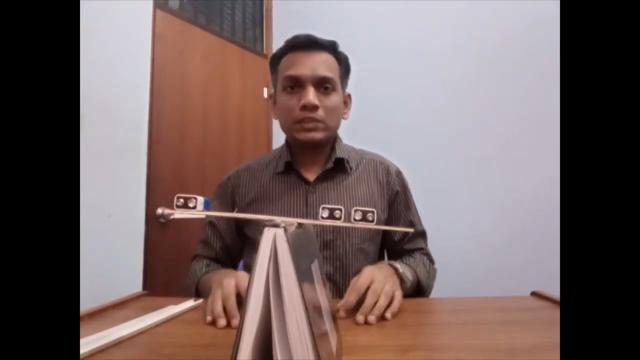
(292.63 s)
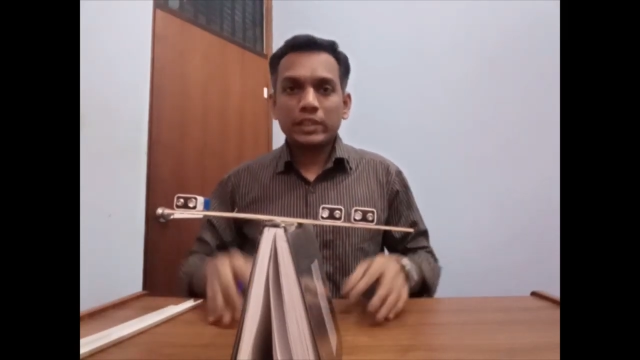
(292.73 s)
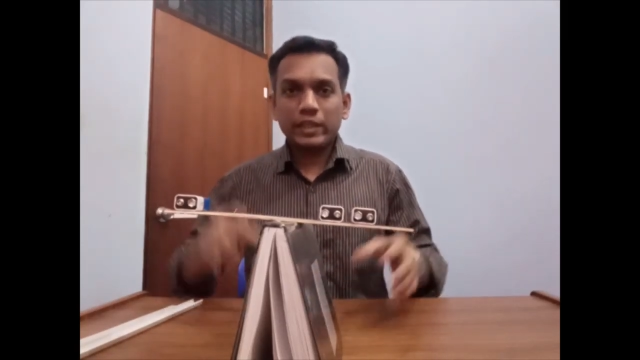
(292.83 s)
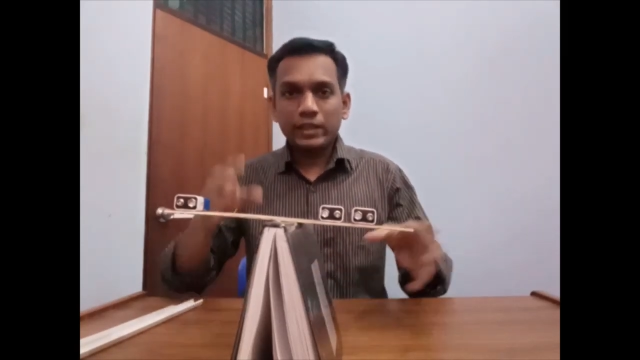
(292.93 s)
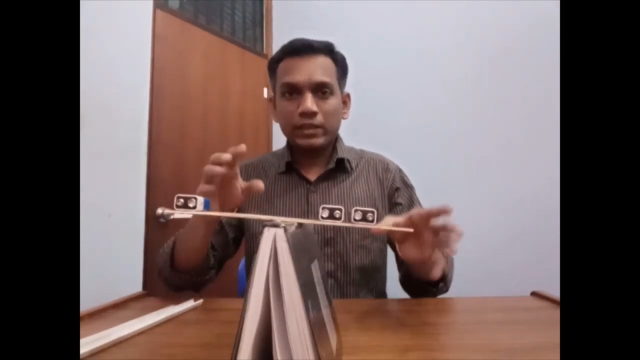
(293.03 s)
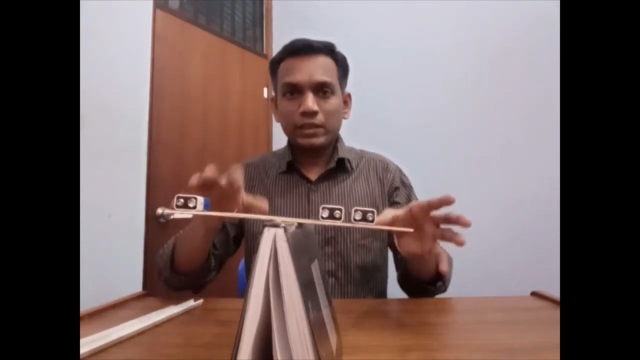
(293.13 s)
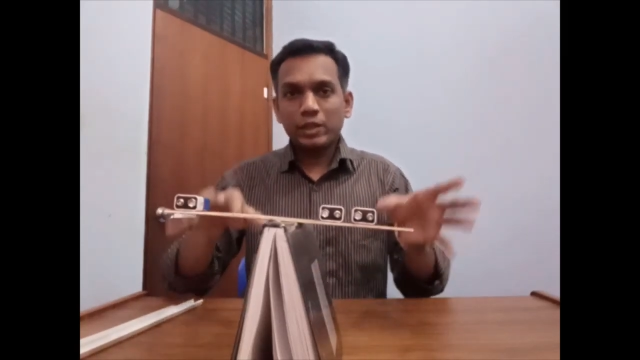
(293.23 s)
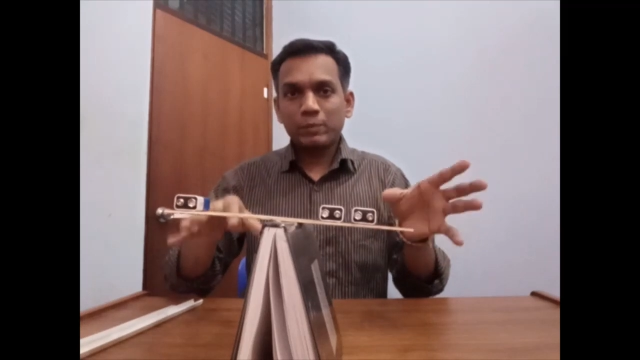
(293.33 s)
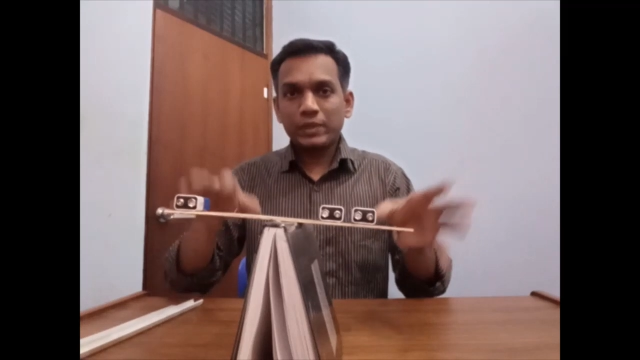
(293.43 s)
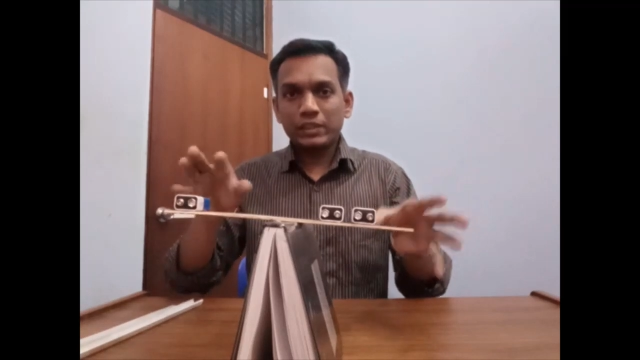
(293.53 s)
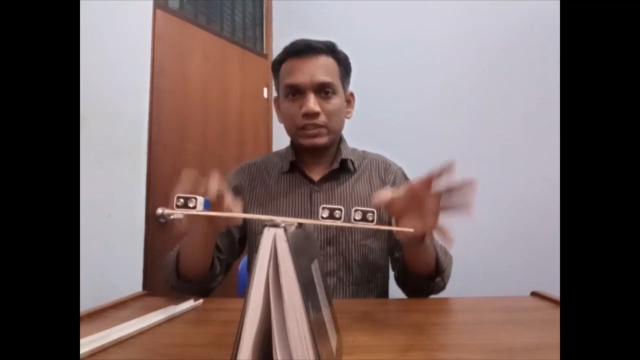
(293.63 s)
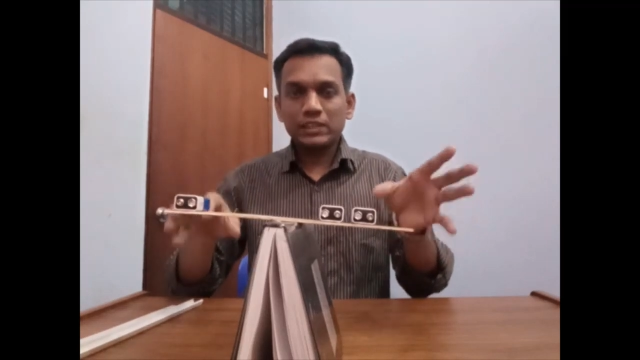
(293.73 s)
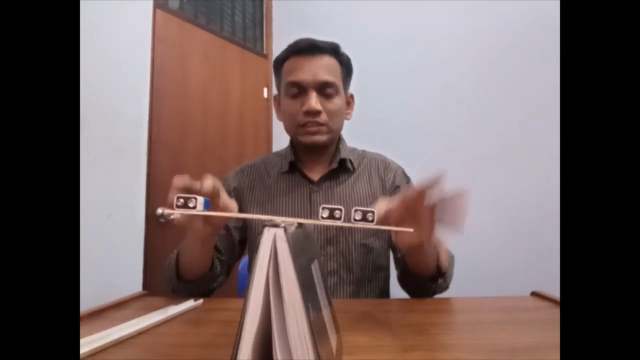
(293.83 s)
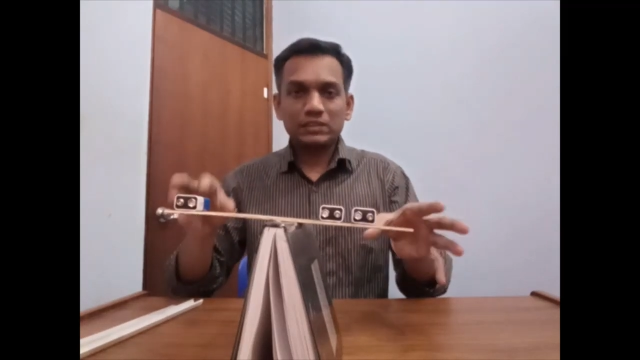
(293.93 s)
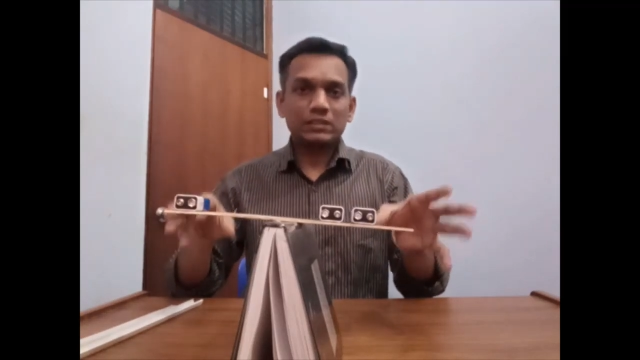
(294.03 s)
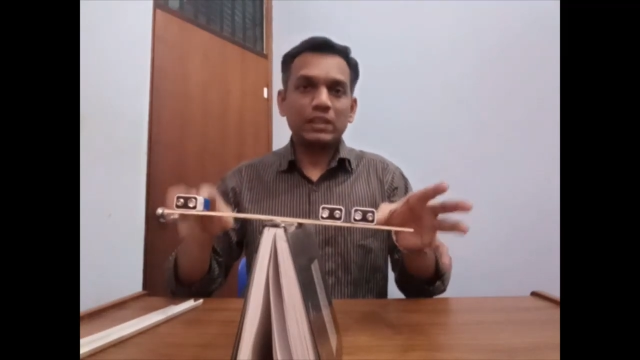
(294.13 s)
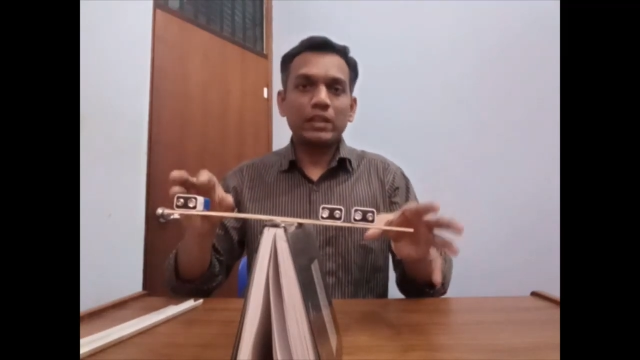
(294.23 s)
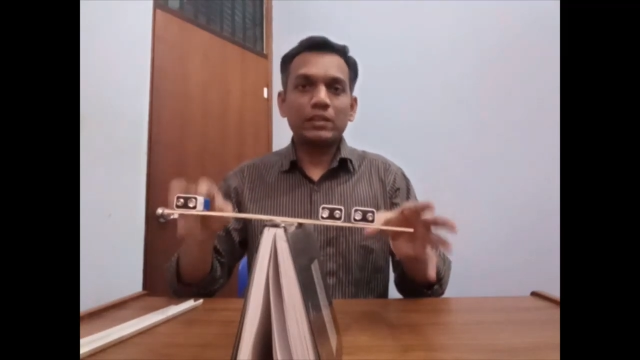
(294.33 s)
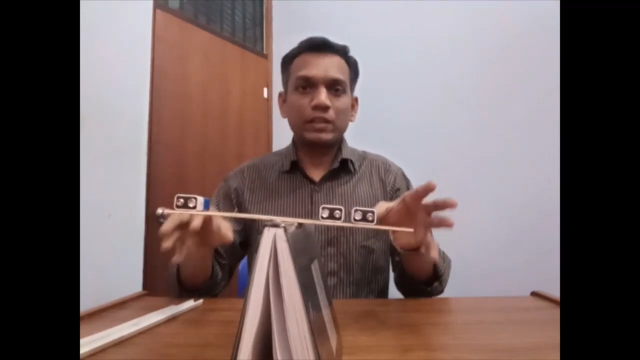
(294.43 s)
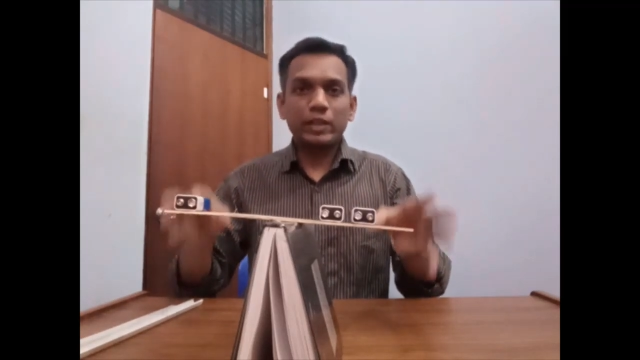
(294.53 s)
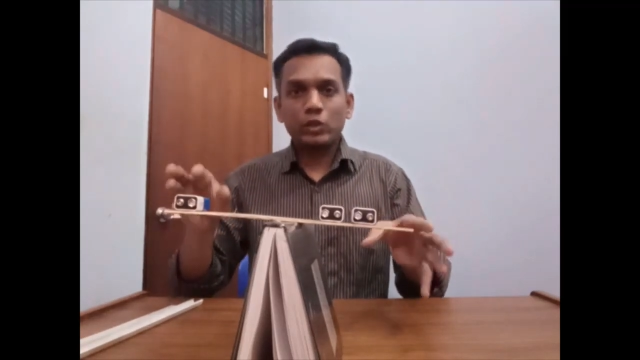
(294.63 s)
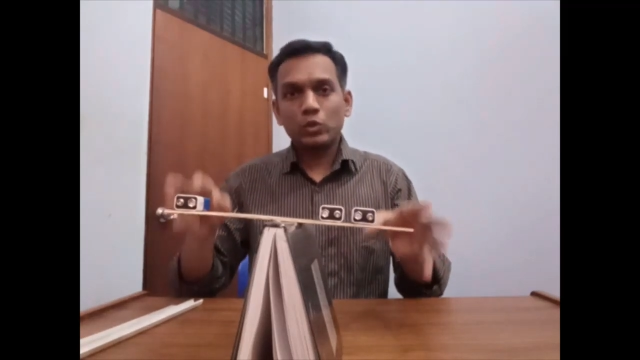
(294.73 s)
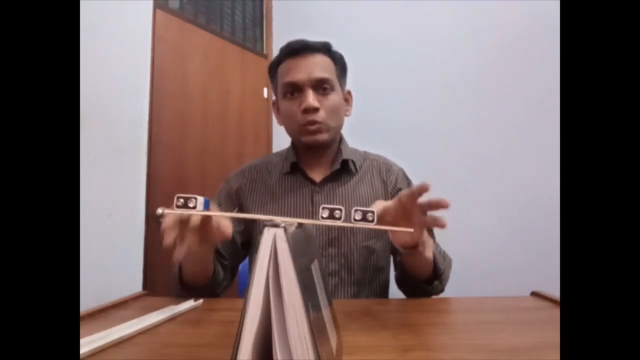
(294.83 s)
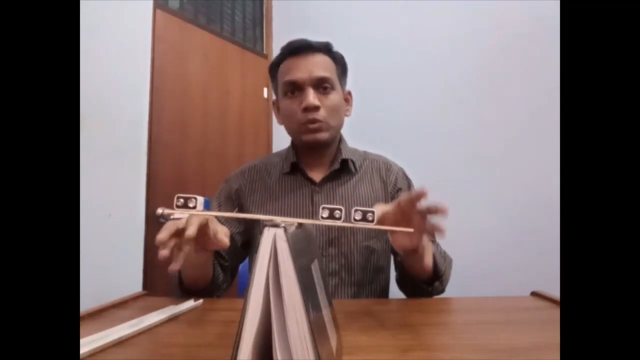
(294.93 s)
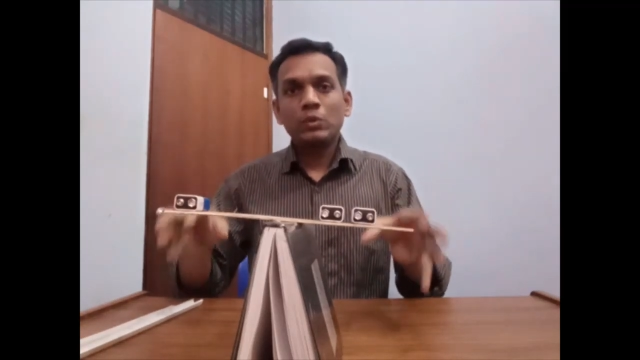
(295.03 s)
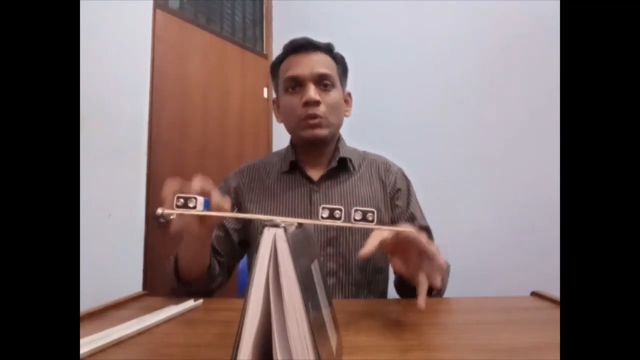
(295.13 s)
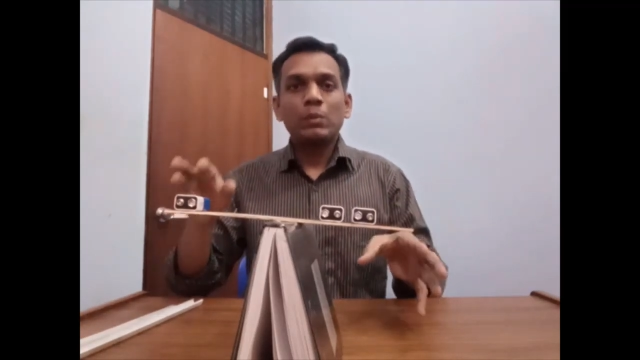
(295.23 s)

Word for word: try keeping things and try to